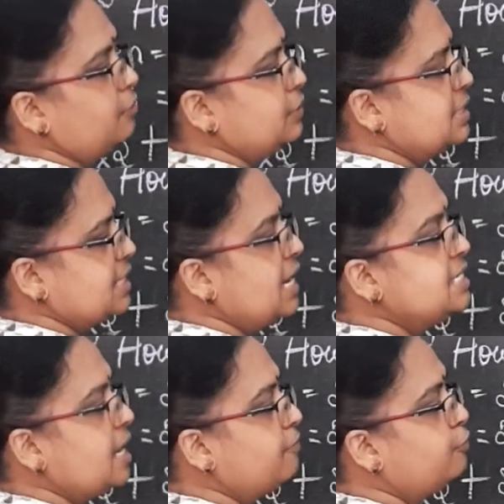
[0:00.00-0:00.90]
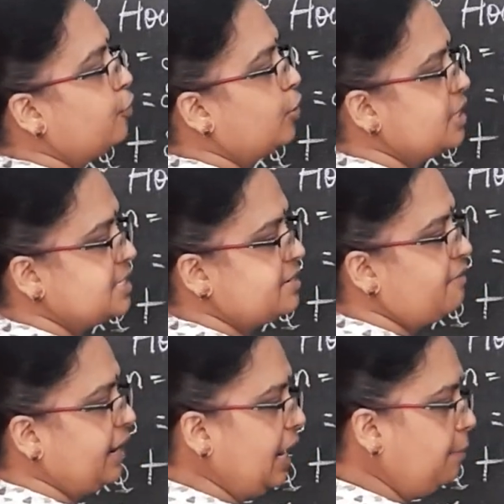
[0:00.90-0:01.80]
this LCM 4 is
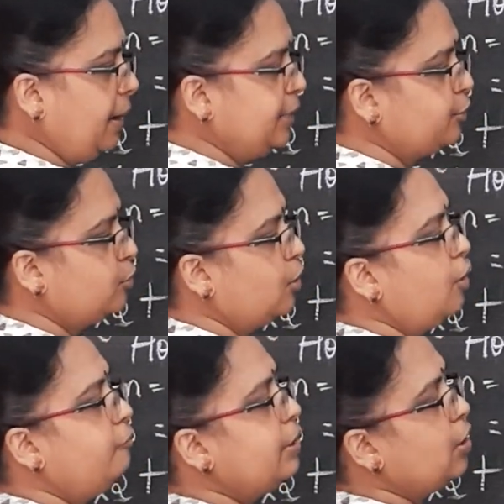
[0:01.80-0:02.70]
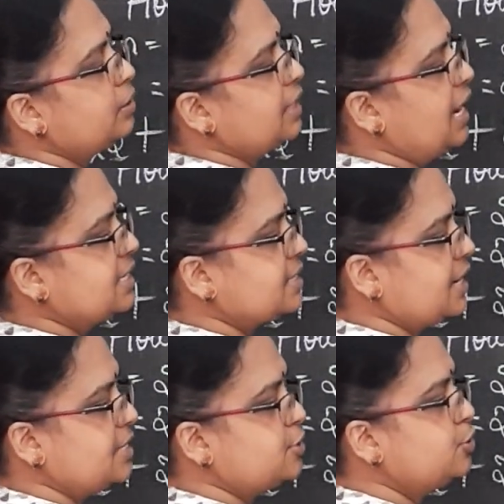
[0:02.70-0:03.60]
divided by 2. We got the answer
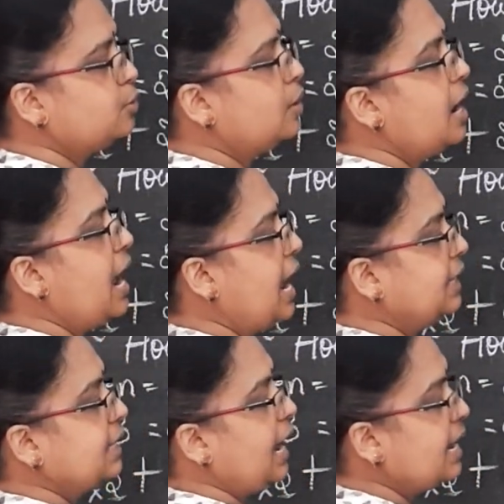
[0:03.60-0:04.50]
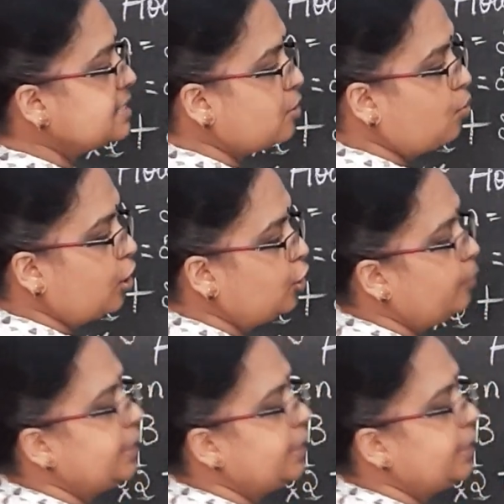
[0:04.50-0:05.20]
as 2. And the answer, what do we